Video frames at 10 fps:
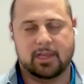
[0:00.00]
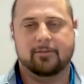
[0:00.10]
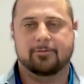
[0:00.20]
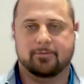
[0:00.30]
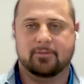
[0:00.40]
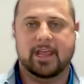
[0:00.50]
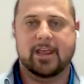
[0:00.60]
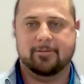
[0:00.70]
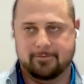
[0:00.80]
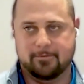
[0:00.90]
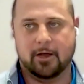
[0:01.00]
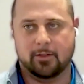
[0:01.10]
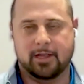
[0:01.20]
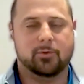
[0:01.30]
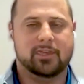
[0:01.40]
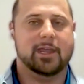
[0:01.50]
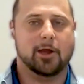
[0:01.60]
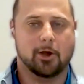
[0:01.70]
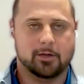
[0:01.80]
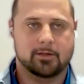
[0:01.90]
They felt like we
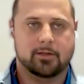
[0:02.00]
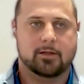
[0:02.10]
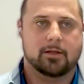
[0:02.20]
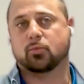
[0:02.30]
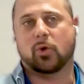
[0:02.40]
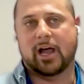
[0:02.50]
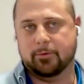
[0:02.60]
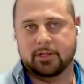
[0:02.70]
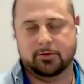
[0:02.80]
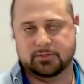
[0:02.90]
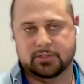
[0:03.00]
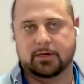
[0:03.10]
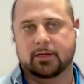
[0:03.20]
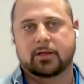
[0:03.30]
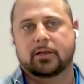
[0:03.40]
cared. That's why we use it,